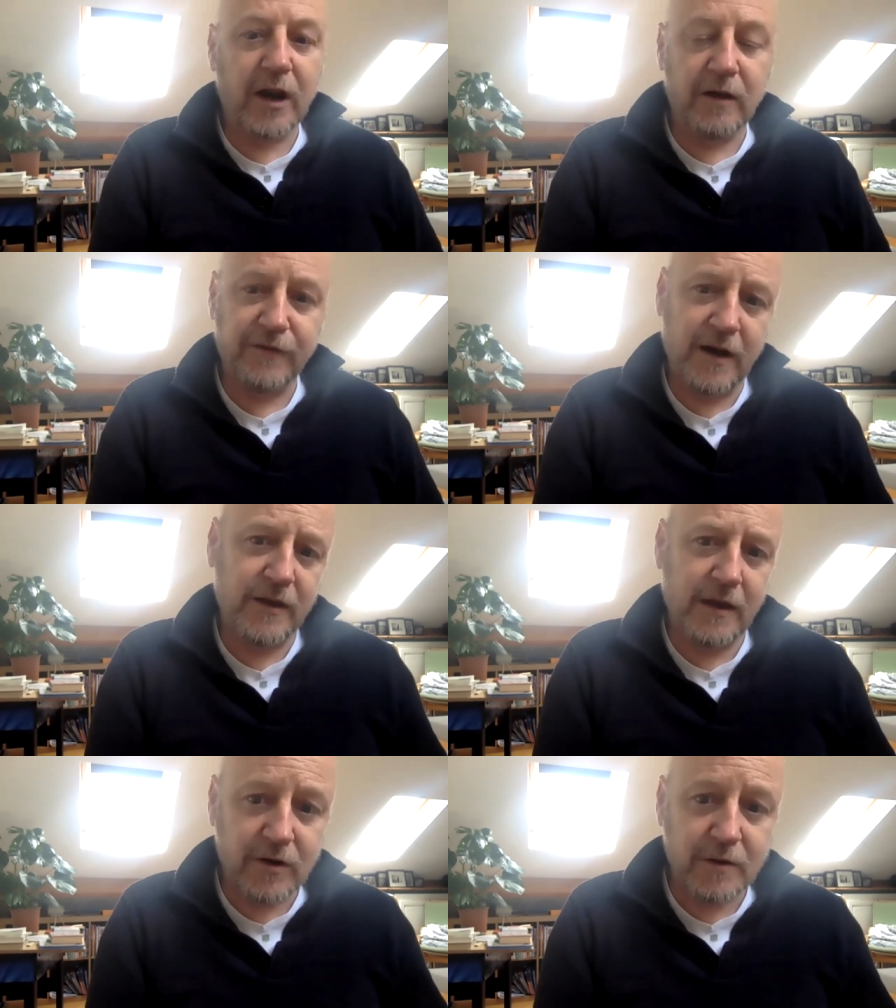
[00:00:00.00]
And I found
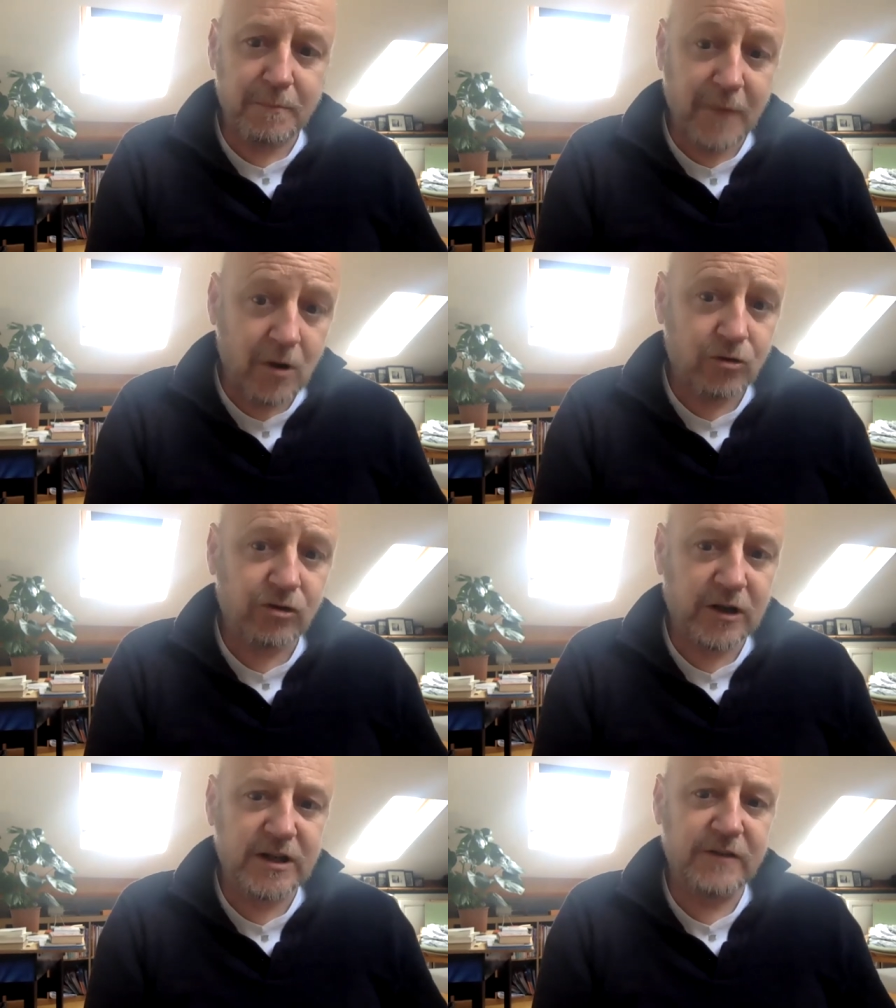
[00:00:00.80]
that very
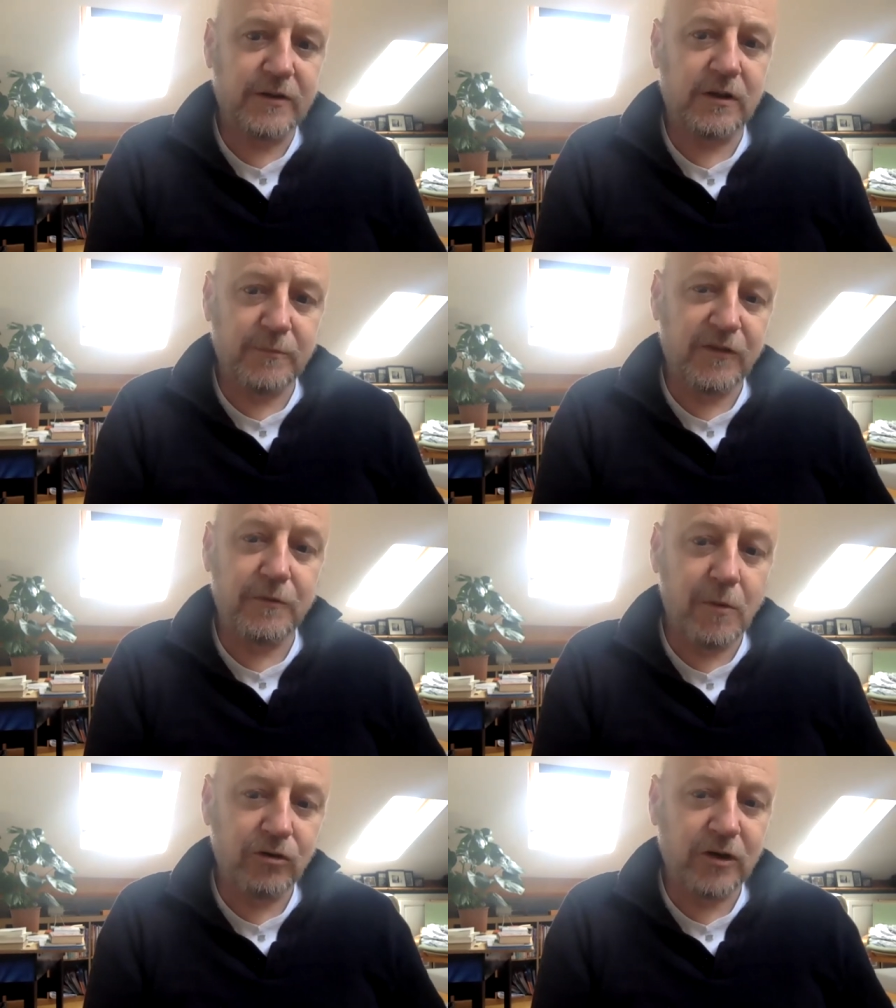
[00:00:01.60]
emotionally difficult, very
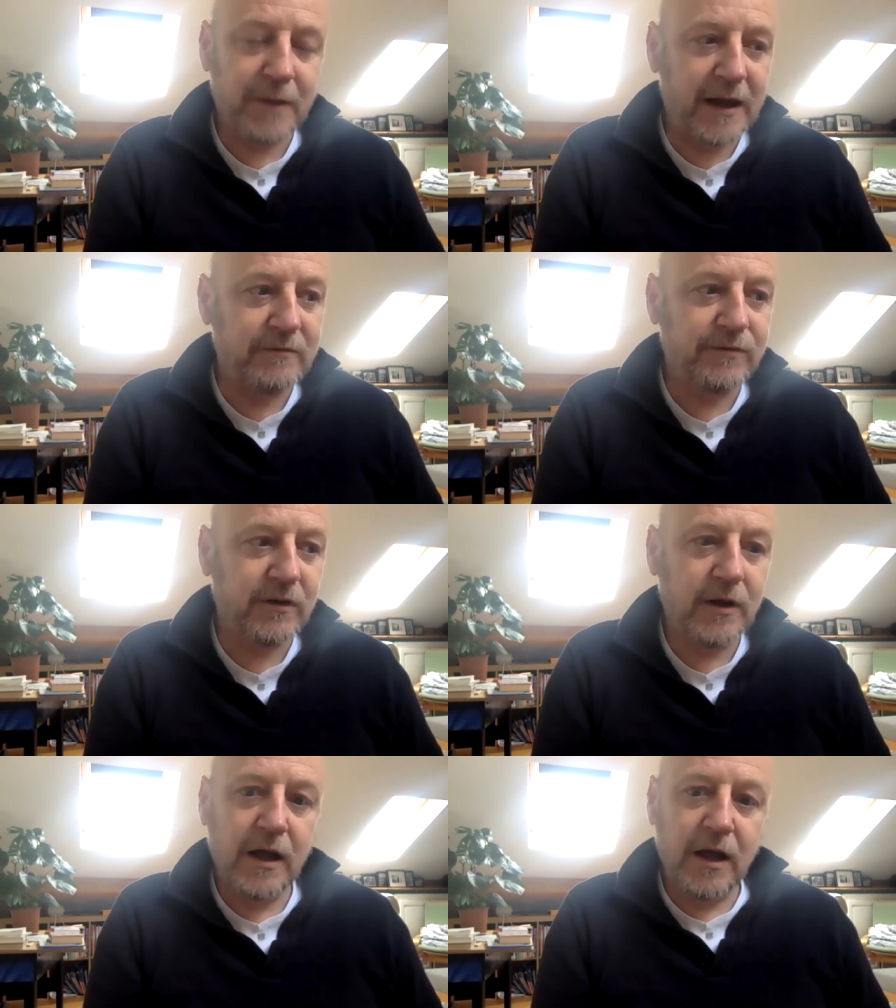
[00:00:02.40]
emotionally
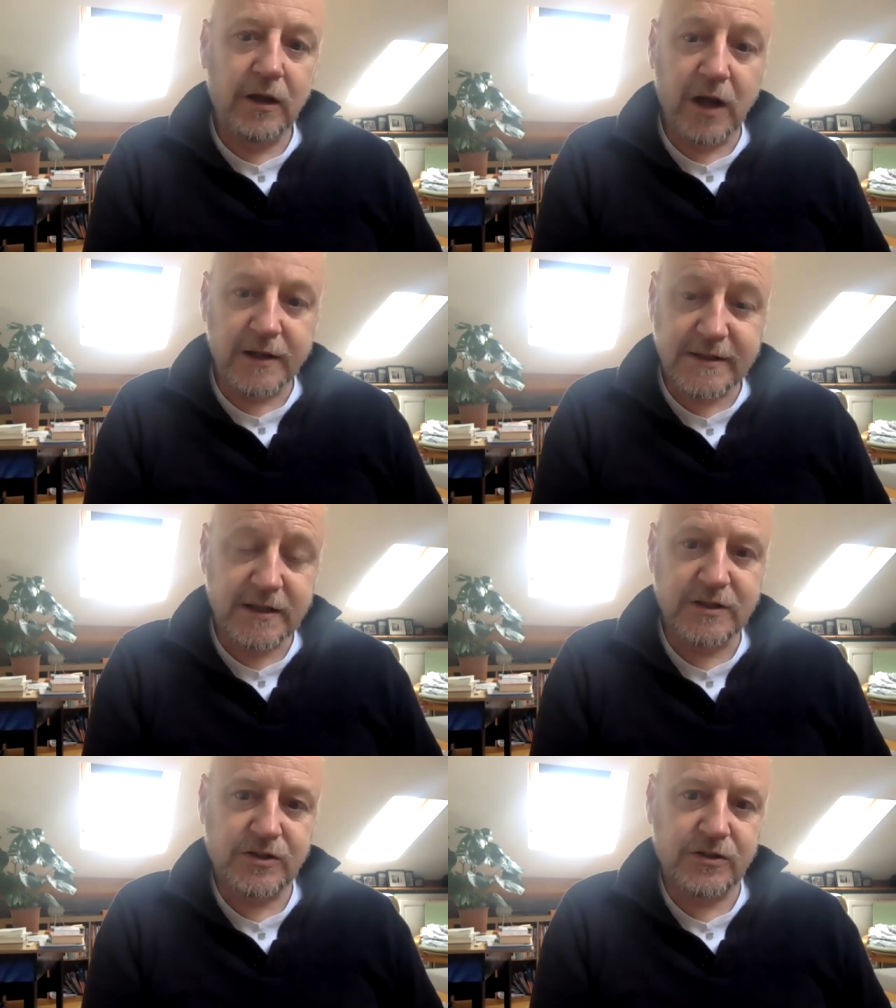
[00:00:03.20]
painful, not
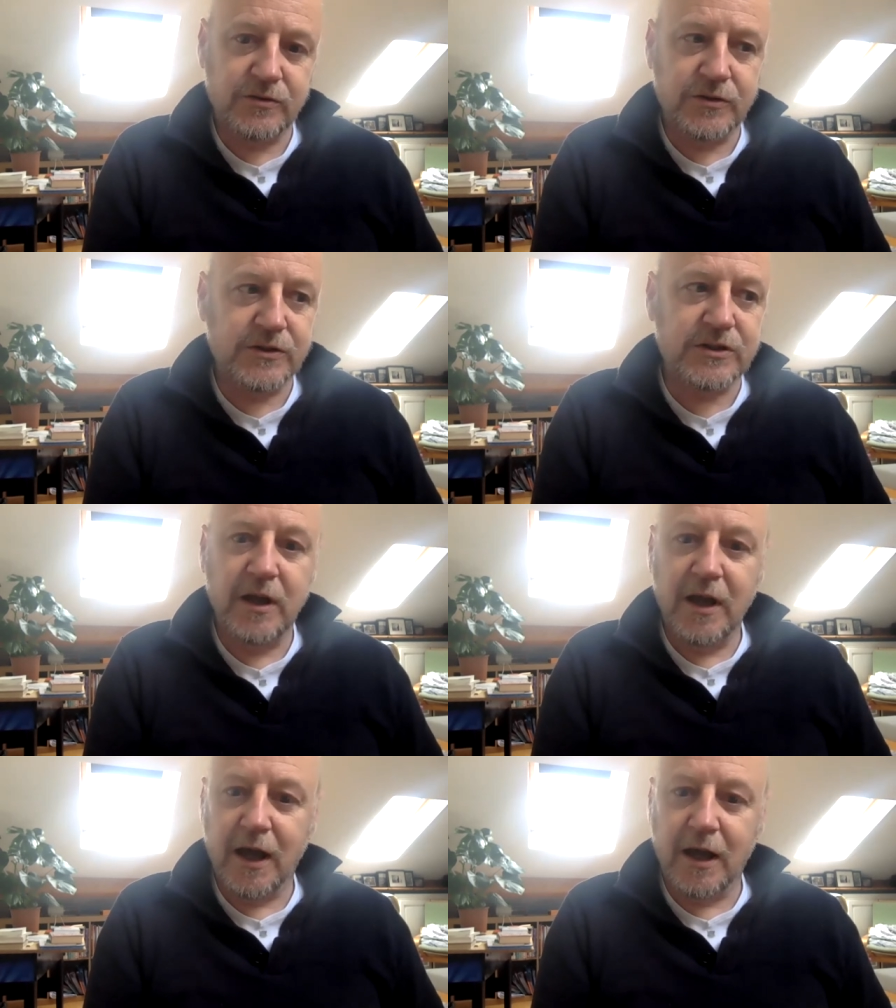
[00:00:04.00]
seeing students,
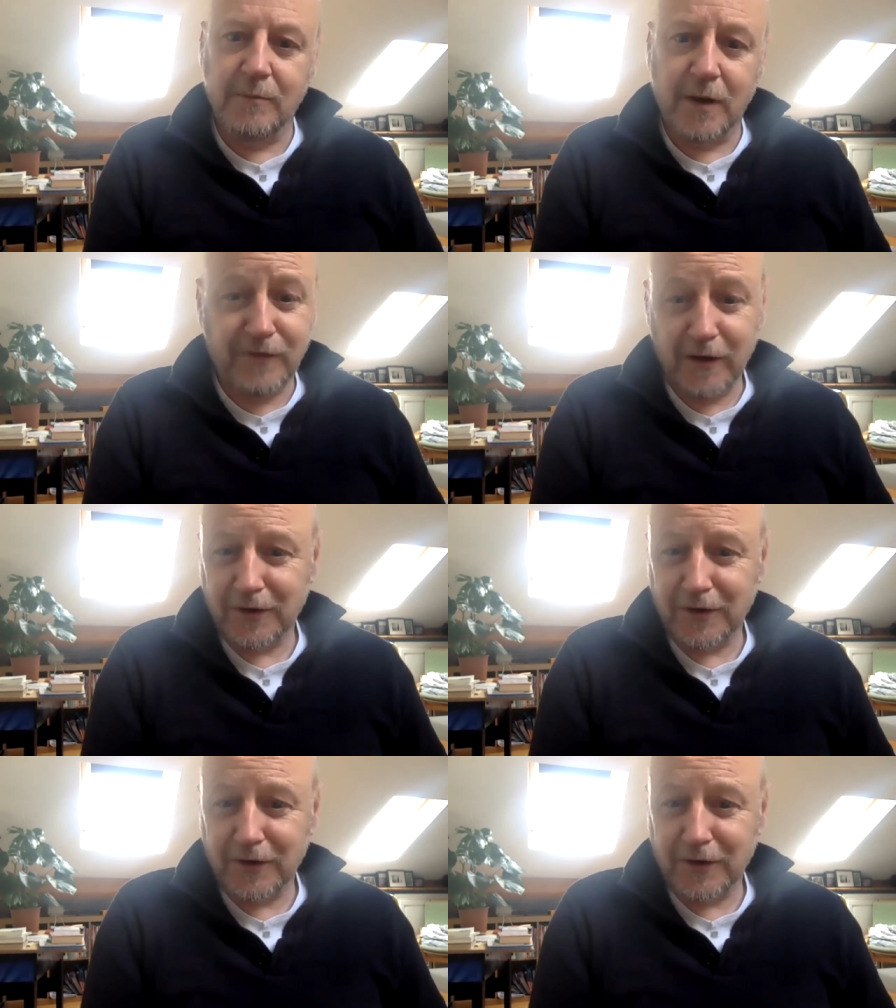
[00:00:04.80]
um, I felt